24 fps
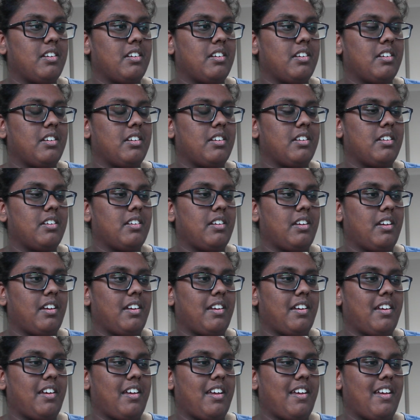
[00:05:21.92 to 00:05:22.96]

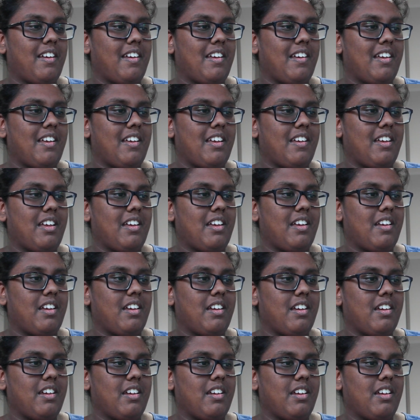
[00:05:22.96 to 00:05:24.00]

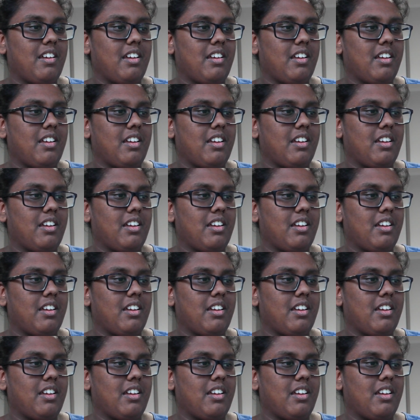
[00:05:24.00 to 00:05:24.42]
Nothing is said.